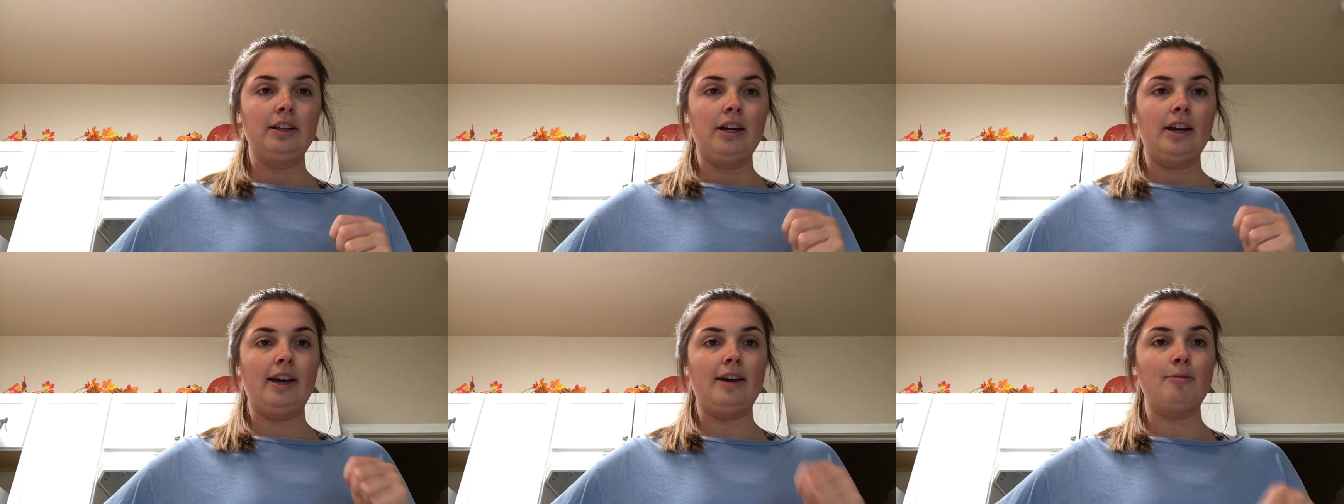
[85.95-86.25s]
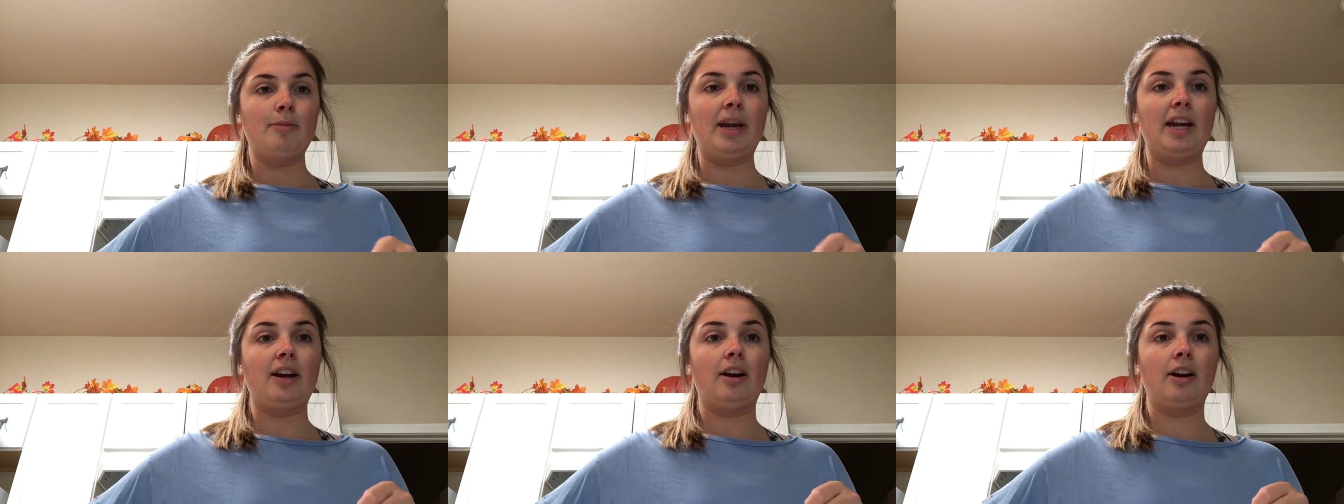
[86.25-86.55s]

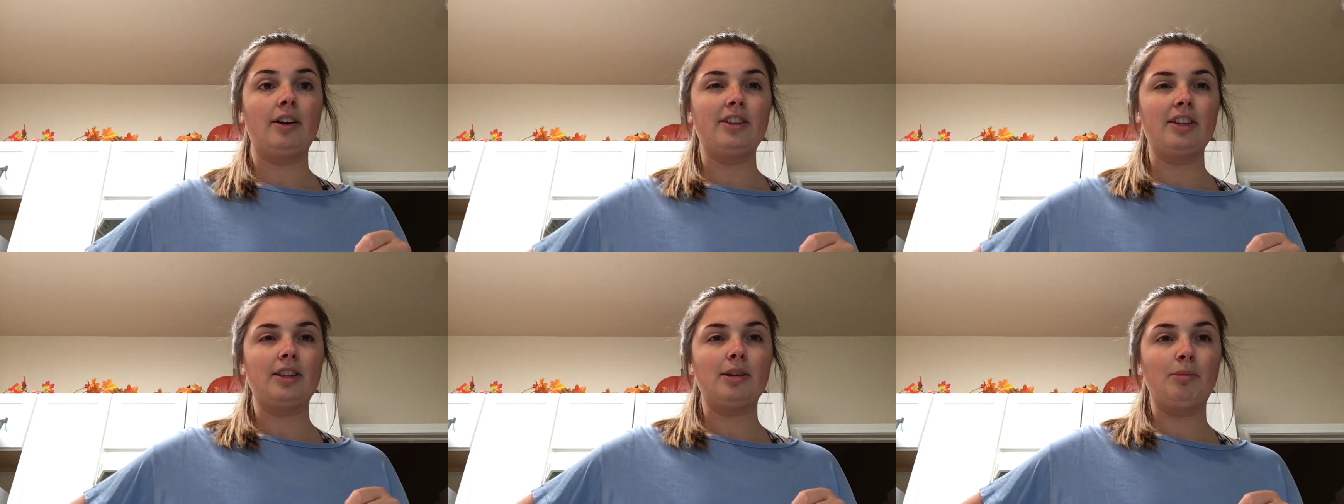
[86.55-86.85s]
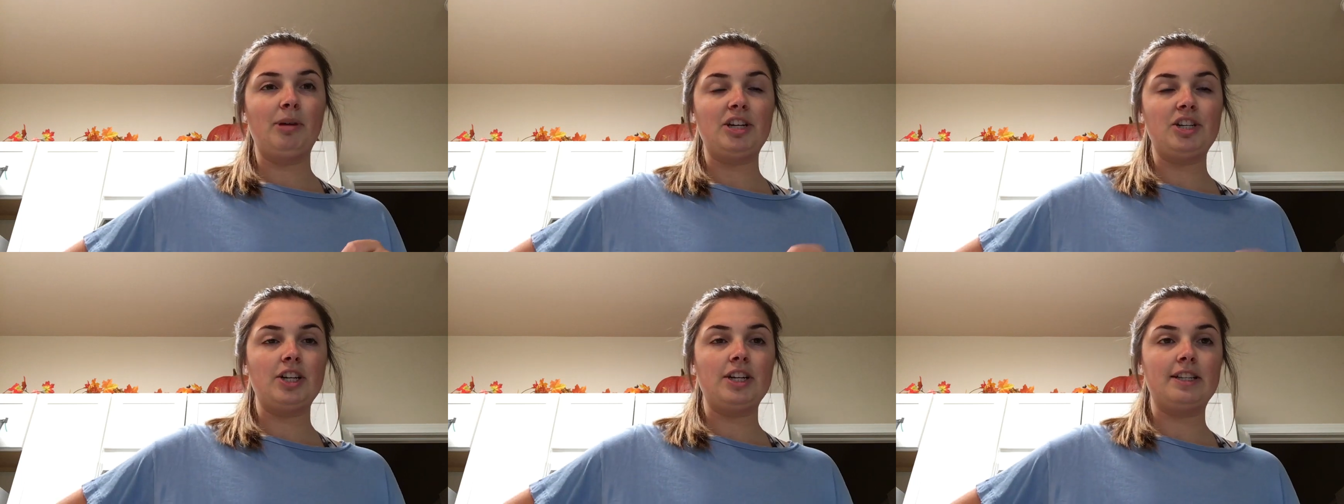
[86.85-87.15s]
MAR that the
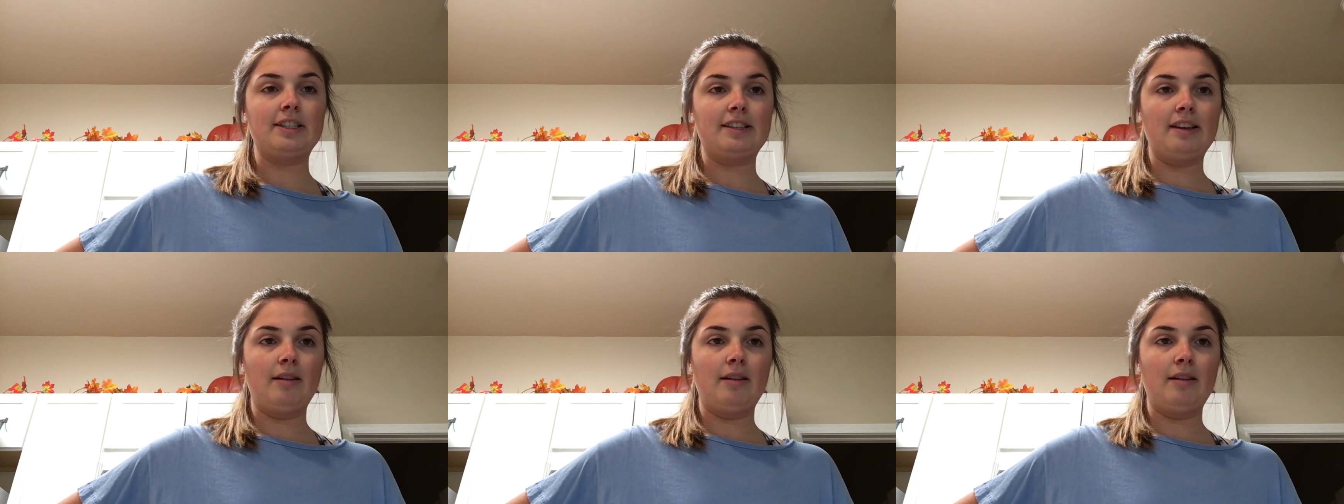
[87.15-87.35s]
patient is